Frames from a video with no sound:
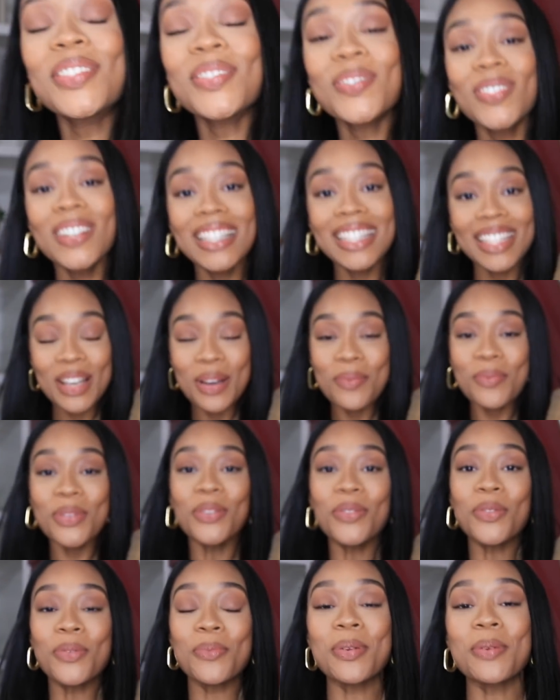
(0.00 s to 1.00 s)
What's up,
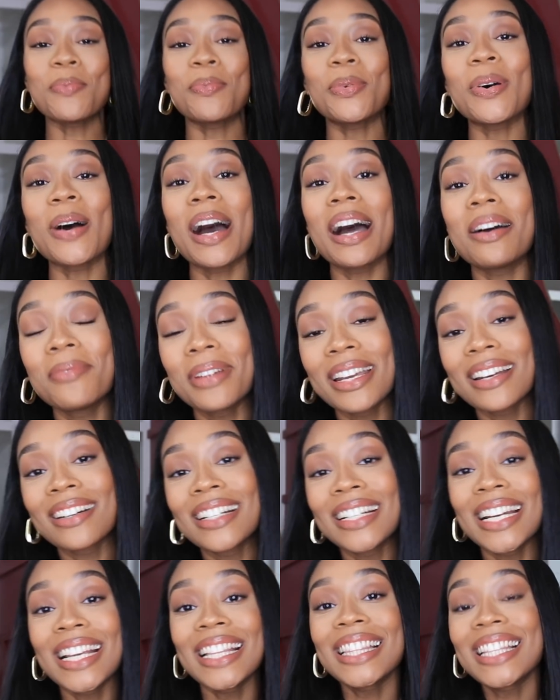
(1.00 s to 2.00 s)
beautiful people? I'm
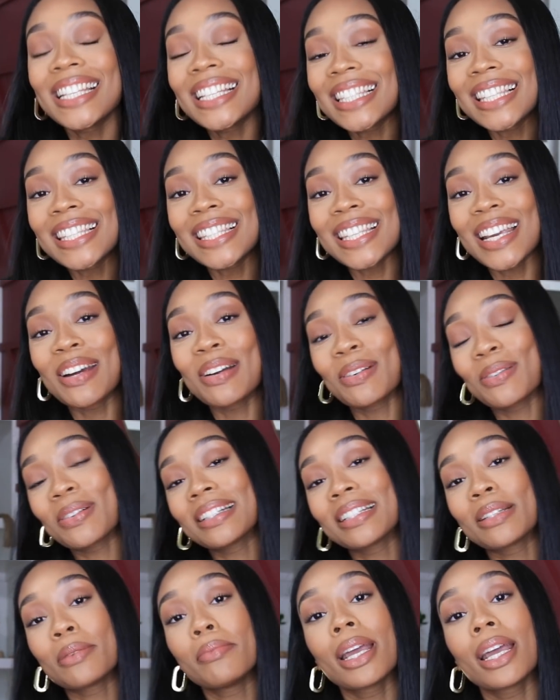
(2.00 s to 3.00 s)
Erin, and this is Erin On
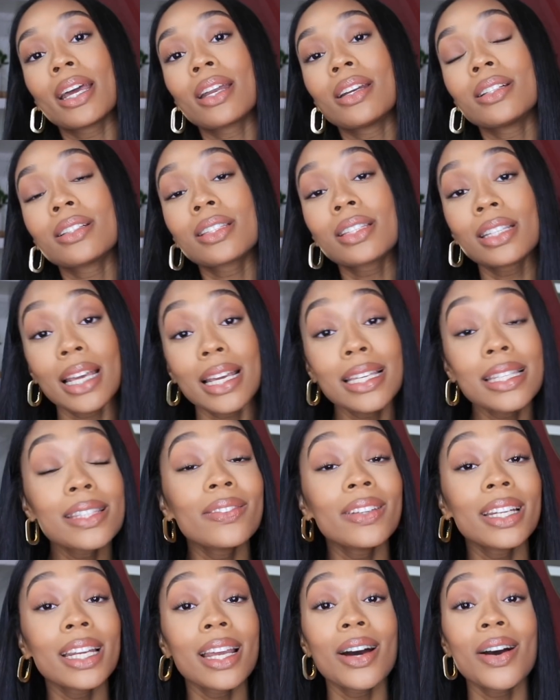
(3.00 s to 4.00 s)
Demand, and today's
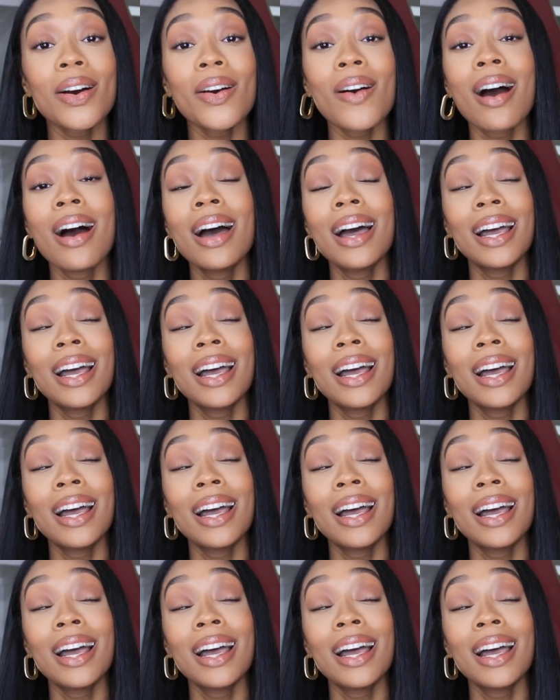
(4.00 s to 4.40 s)
video